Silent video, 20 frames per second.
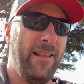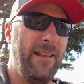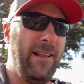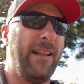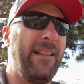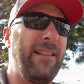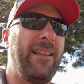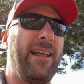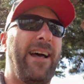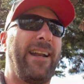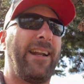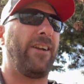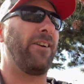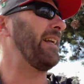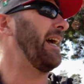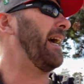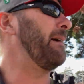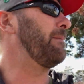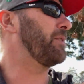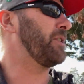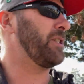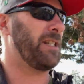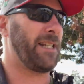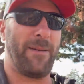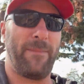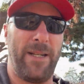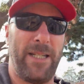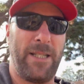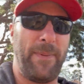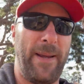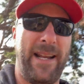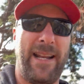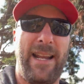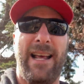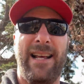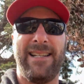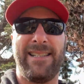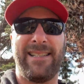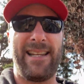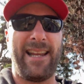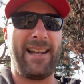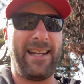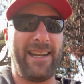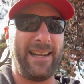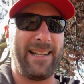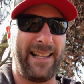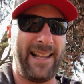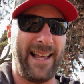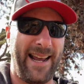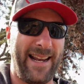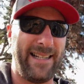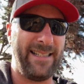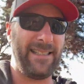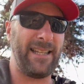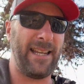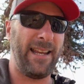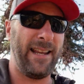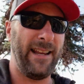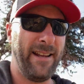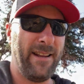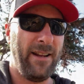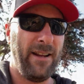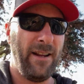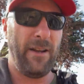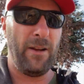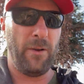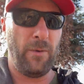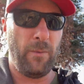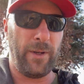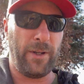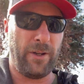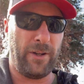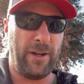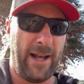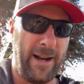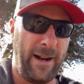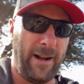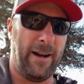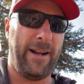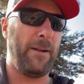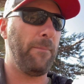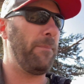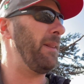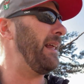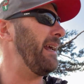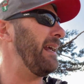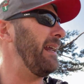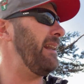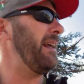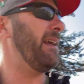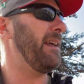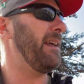lot of your time is just going to be spent standing in lines when you're not on a plane,